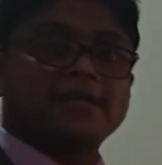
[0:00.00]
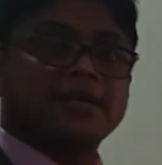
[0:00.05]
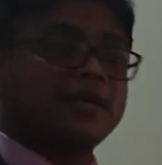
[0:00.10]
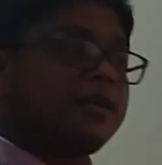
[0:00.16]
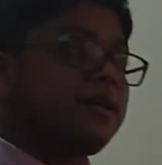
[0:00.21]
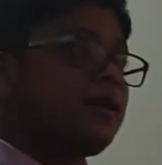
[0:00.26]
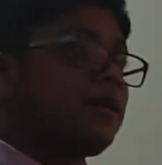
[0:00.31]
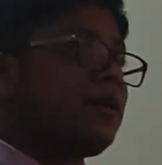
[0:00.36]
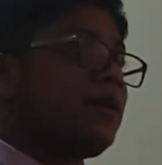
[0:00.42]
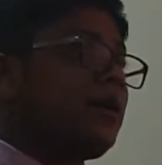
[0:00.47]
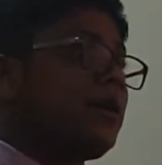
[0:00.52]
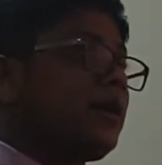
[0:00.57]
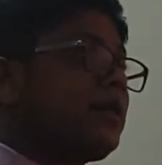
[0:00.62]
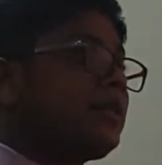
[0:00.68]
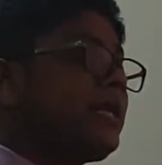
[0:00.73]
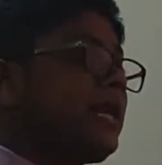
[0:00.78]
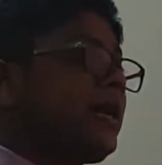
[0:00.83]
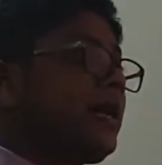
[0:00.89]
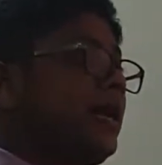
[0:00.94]

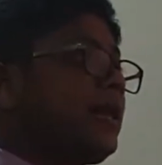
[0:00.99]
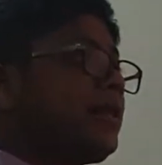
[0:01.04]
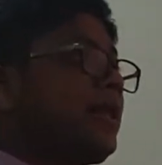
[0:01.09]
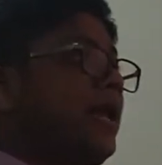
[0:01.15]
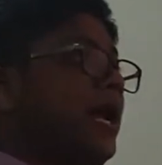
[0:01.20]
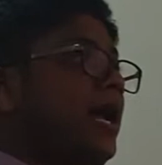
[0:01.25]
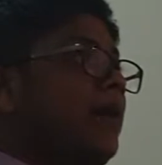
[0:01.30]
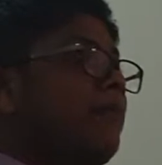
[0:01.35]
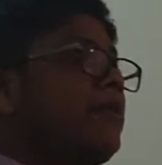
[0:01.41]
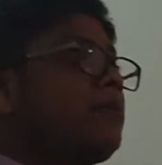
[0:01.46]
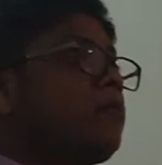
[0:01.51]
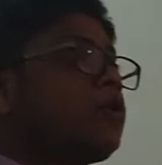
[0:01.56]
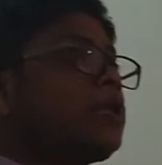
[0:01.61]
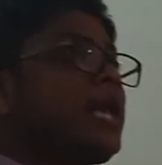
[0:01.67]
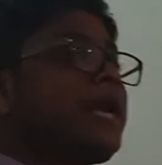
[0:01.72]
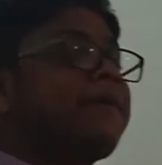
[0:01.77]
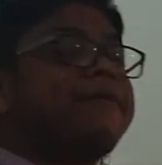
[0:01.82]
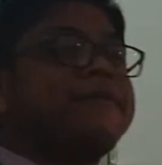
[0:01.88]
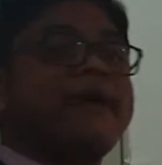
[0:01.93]
They are having more
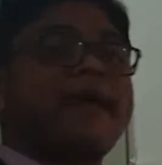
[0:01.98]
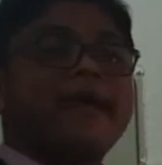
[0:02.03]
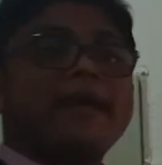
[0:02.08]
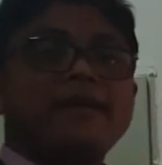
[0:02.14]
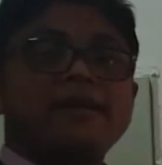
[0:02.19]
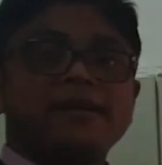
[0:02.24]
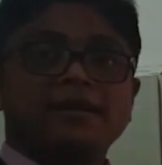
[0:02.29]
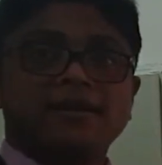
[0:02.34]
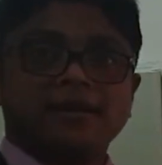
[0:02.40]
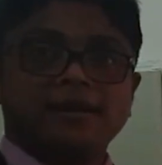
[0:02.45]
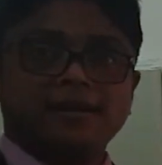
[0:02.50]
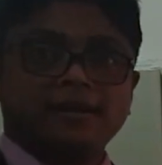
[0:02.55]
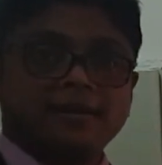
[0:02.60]
than 10